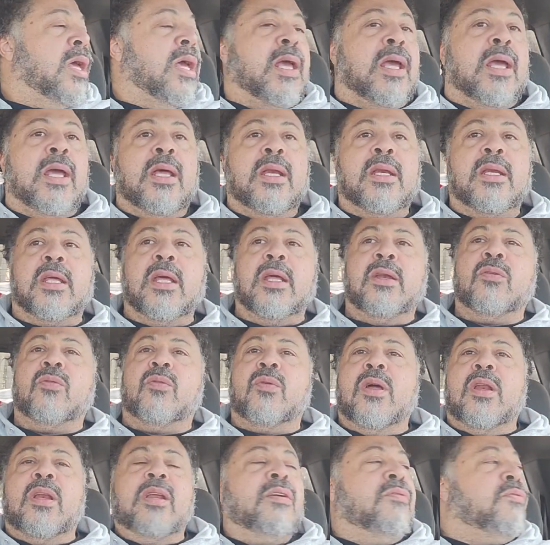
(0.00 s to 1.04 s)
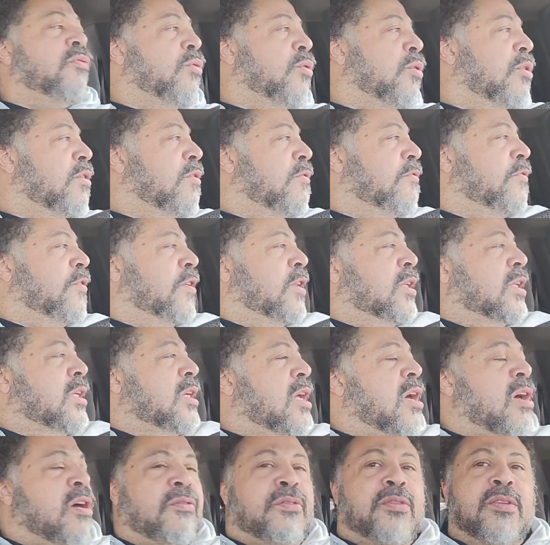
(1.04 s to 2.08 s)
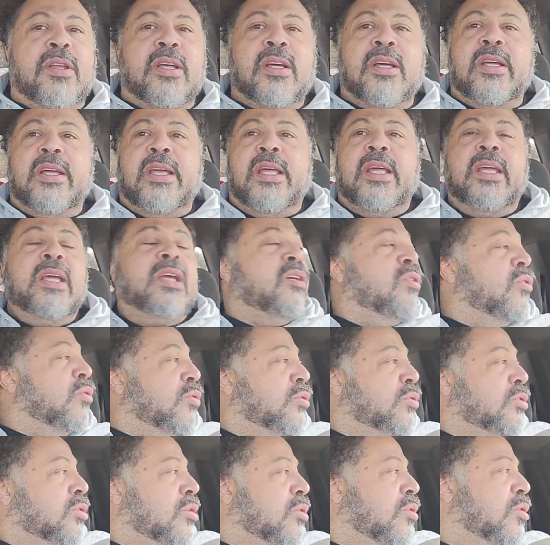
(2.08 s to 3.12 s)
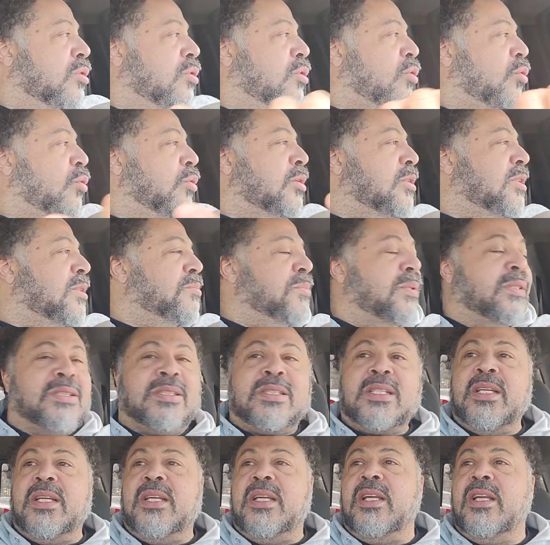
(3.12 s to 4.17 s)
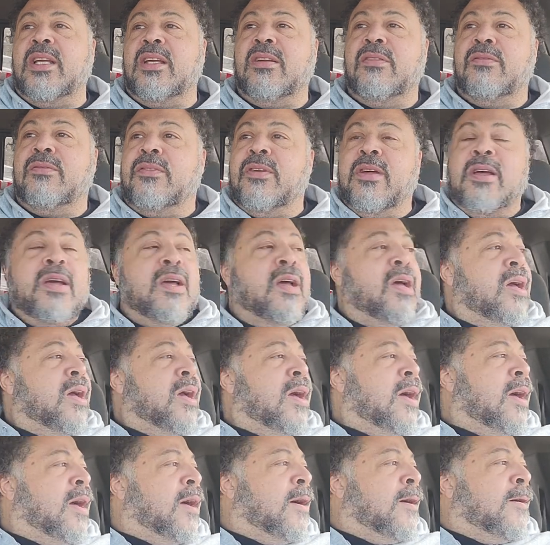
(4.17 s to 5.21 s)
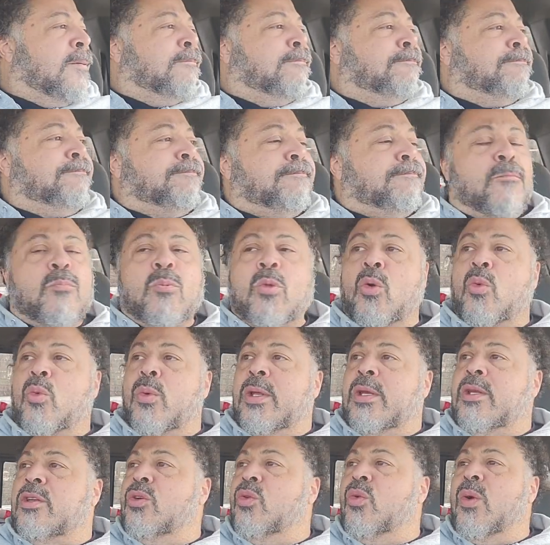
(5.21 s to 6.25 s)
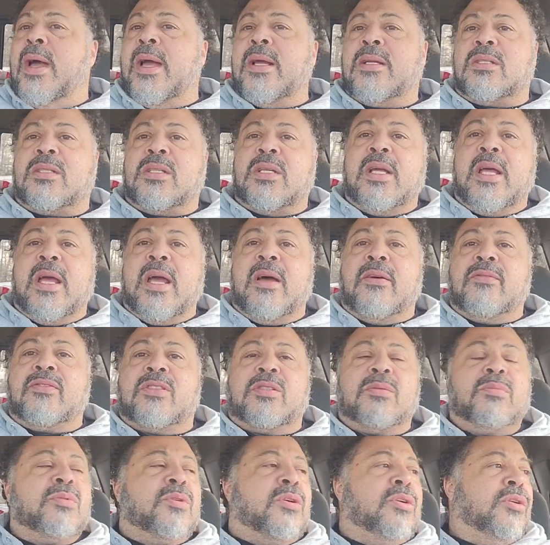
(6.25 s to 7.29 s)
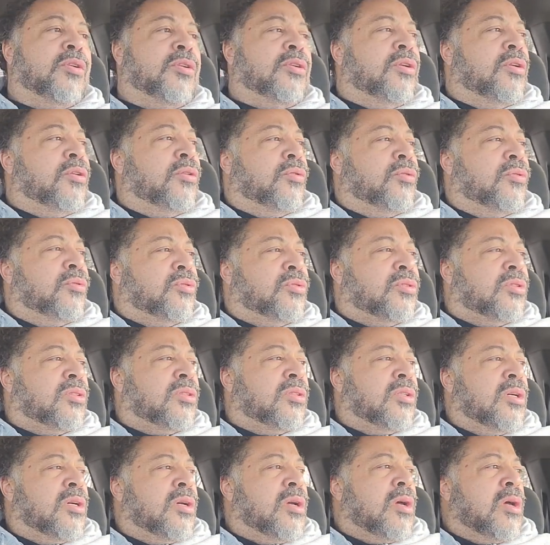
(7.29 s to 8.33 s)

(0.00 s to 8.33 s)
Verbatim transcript: and getting ready for the Philadelphia Eagles on Christmas Eve. Um, we do actually have some good news.